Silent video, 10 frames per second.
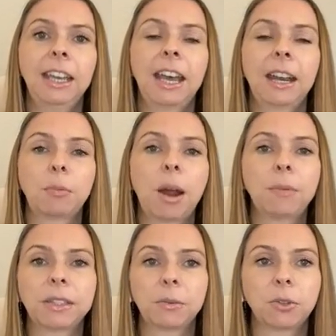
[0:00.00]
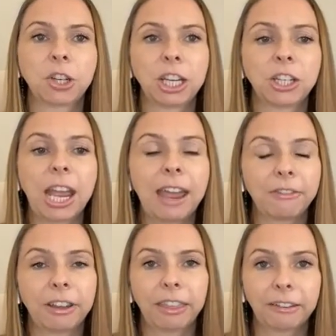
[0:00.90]
and I promise it will change
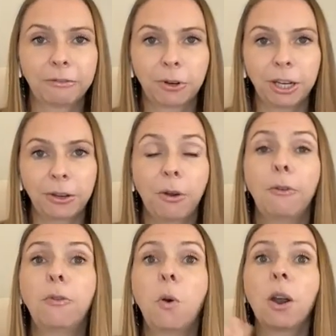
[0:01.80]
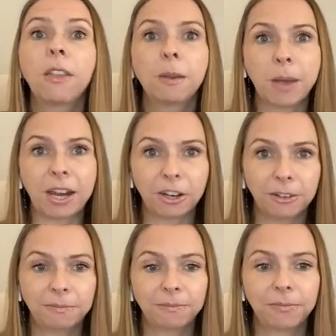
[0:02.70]
everything for you, for the better,
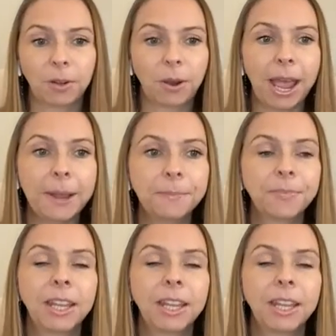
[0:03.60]
okay?